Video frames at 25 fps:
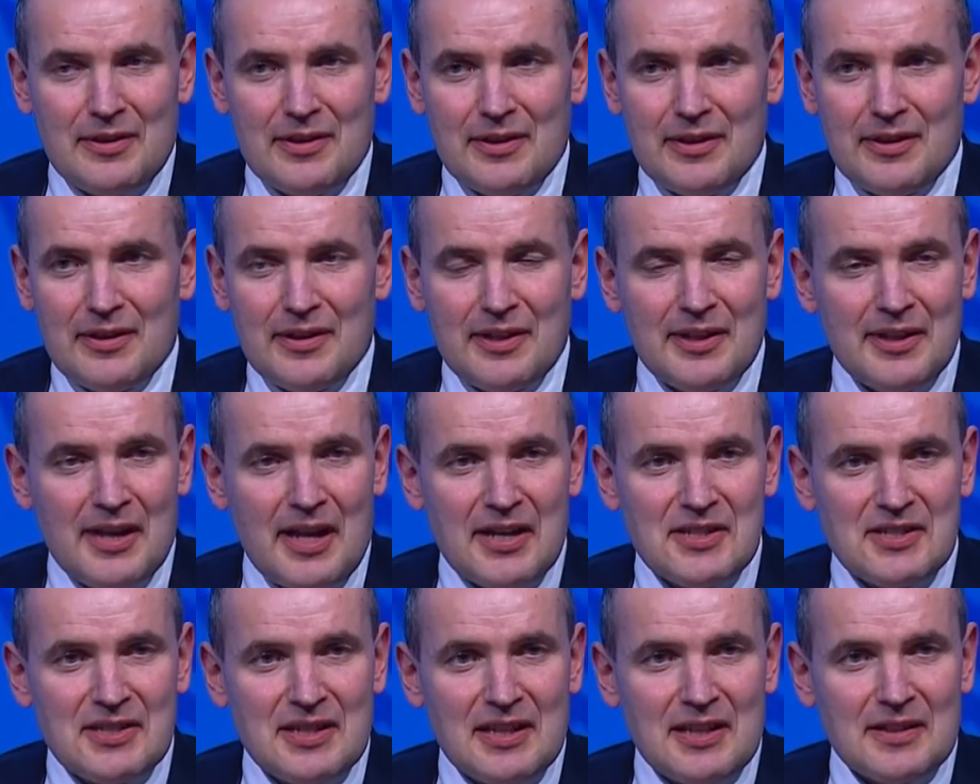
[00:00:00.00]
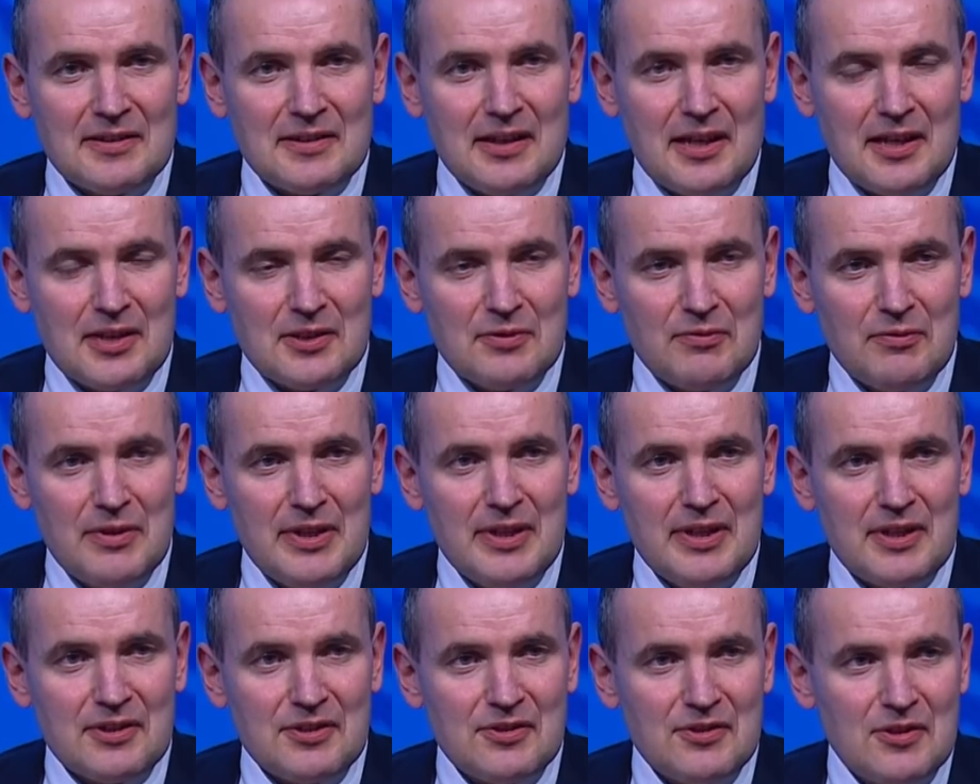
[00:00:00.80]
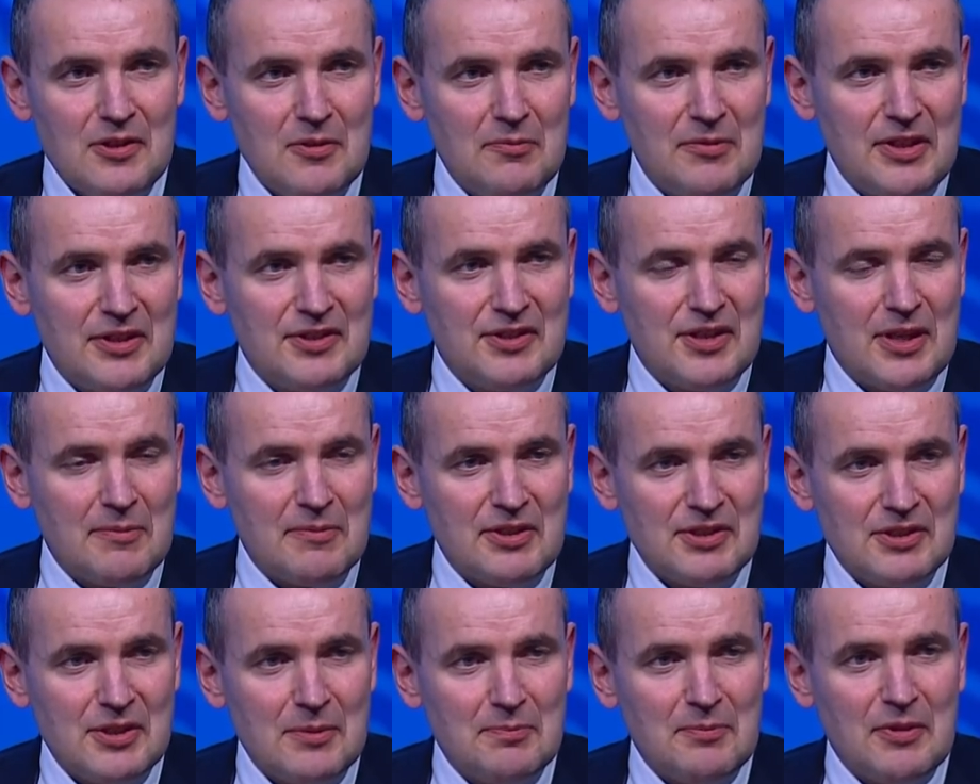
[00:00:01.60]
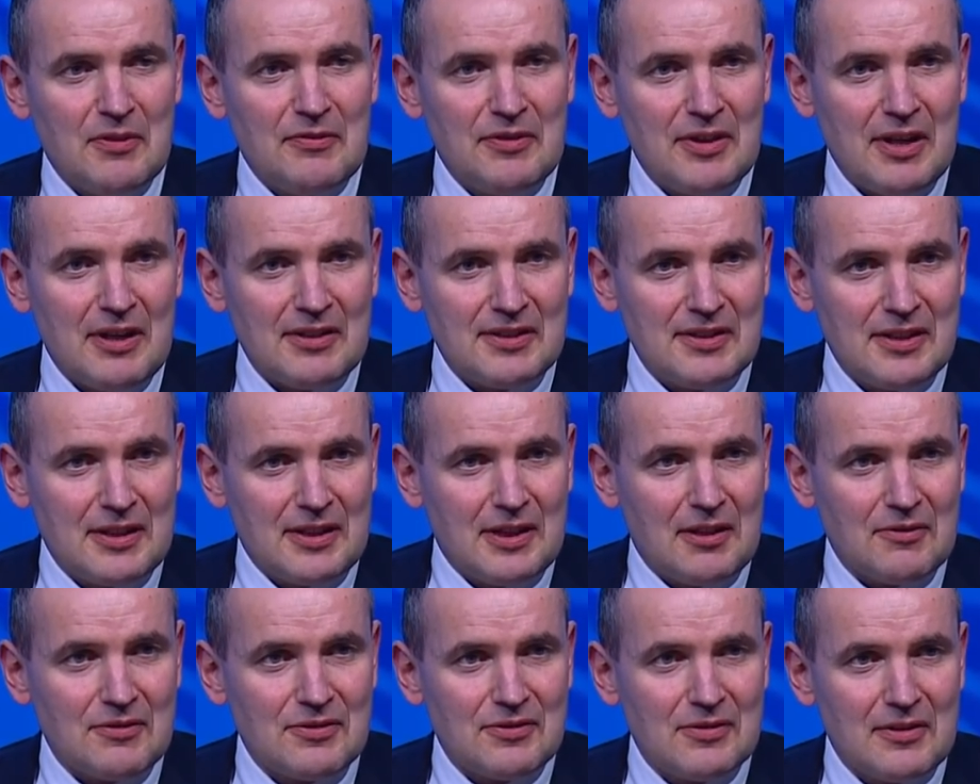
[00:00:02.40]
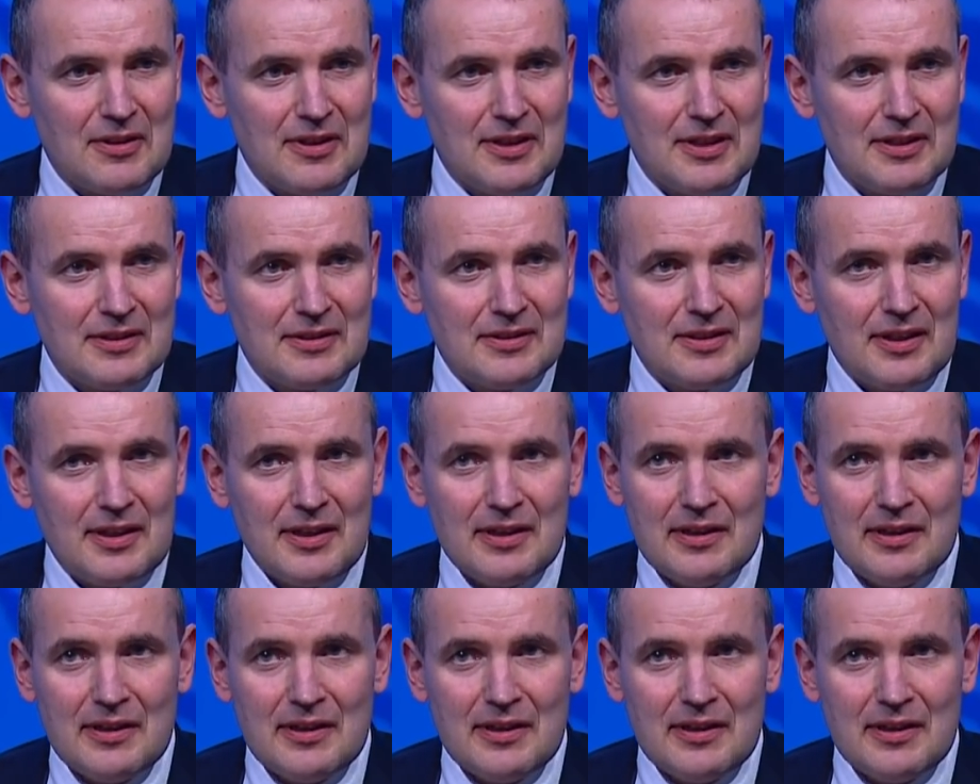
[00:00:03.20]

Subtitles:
in Iceland, as we assume the chairmanship of the Arctic Council and